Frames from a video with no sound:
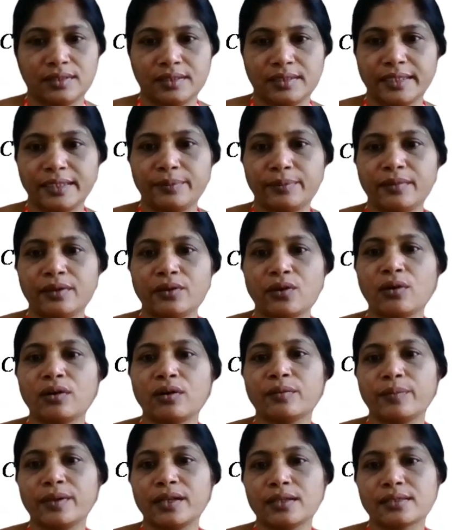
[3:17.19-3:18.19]
z
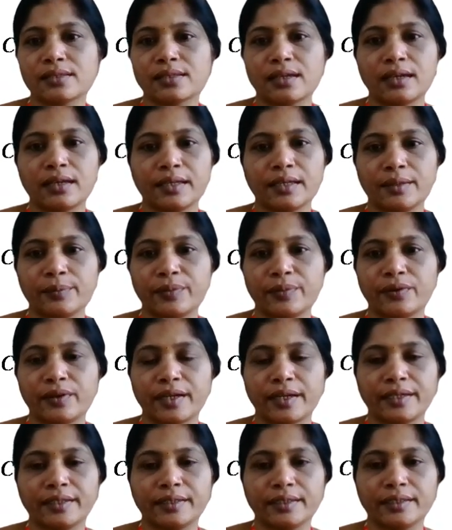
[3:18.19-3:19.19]
dot plus R e
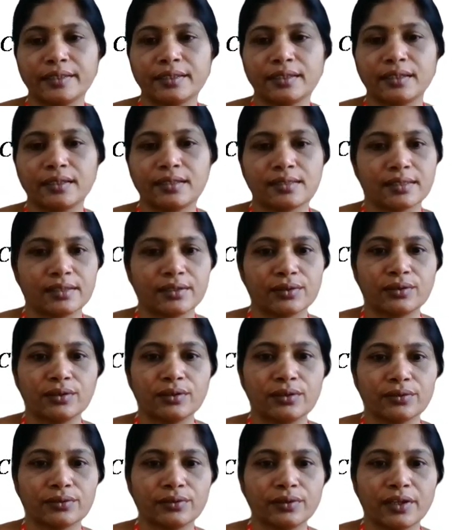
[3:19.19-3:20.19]
power I theta is equal
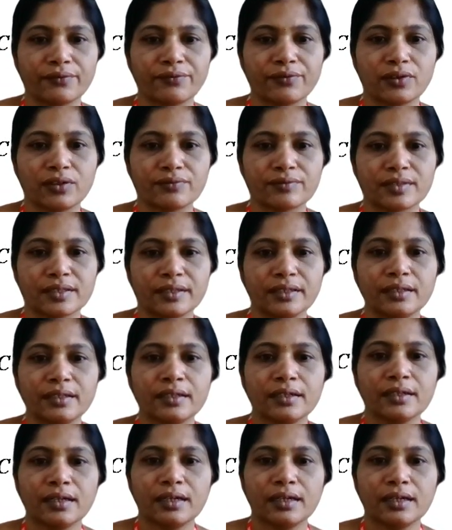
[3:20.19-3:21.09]
to f of z,